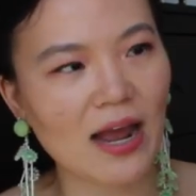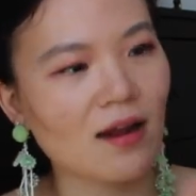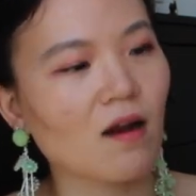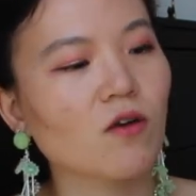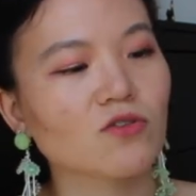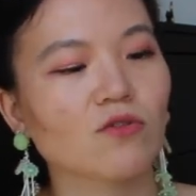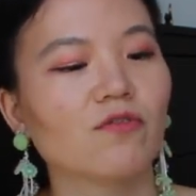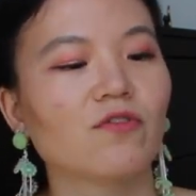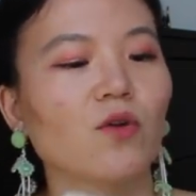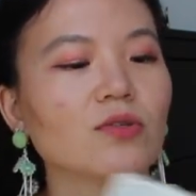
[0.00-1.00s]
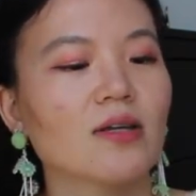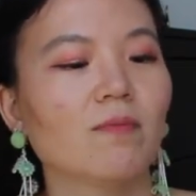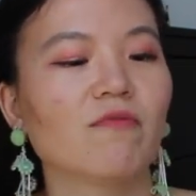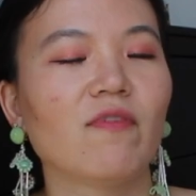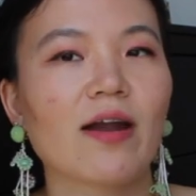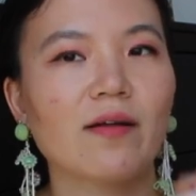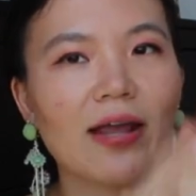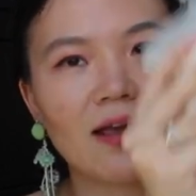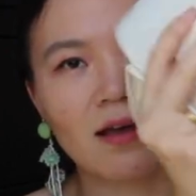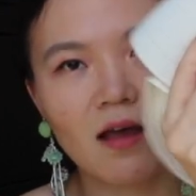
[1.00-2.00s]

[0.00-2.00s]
And it also folds up very